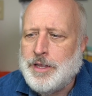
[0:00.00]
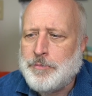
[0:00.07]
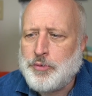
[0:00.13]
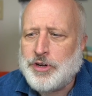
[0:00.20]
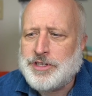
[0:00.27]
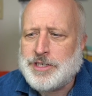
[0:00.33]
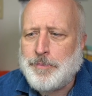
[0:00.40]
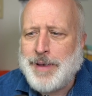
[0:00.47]

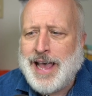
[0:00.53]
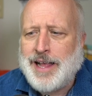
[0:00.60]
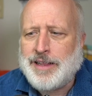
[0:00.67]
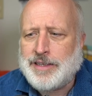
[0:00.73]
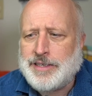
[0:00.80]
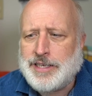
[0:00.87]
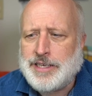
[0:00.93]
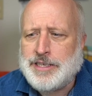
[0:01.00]

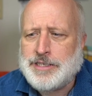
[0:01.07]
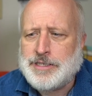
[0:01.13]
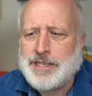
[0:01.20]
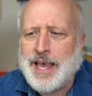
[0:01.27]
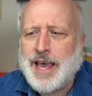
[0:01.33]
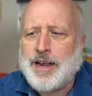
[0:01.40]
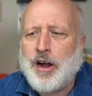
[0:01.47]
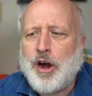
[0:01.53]
principalities
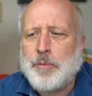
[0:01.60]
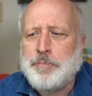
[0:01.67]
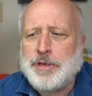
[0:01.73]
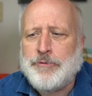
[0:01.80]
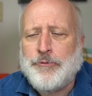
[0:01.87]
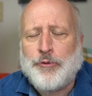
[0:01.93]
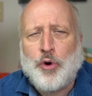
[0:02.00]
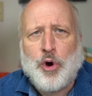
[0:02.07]
that are
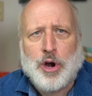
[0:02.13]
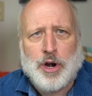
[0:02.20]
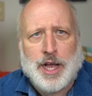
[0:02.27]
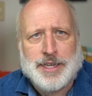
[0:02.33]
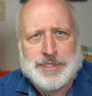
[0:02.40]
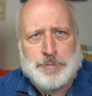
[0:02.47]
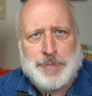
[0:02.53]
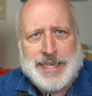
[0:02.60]
before
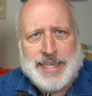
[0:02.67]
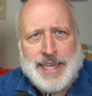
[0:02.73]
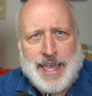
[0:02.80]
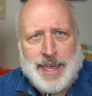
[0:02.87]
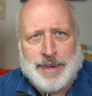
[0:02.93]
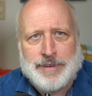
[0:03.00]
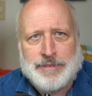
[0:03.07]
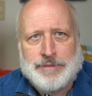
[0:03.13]
us
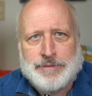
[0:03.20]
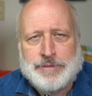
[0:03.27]
begin?